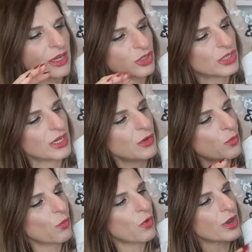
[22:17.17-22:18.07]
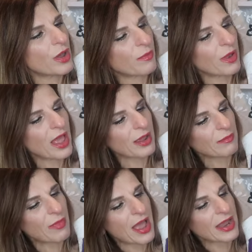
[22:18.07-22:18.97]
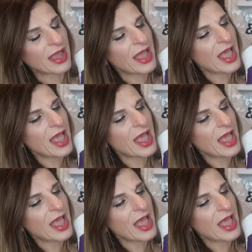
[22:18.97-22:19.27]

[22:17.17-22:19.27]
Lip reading: I didn't want a black bag.